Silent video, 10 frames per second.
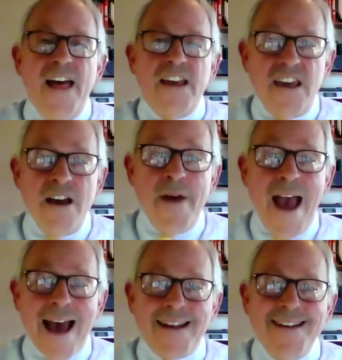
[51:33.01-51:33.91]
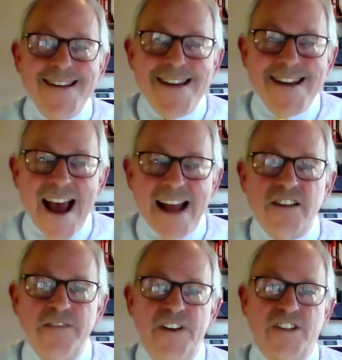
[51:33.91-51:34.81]
Kim had yet
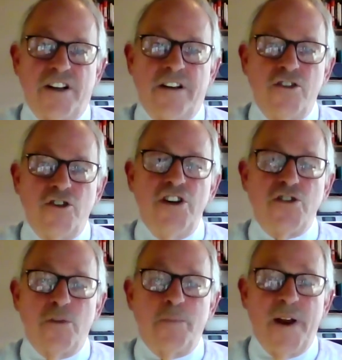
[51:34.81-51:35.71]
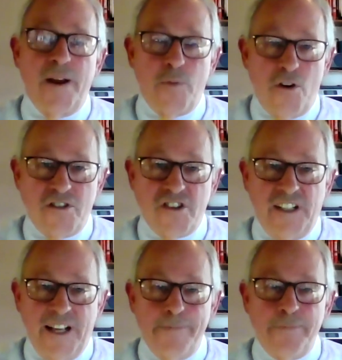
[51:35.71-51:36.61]
to visit Xi Jinping personally.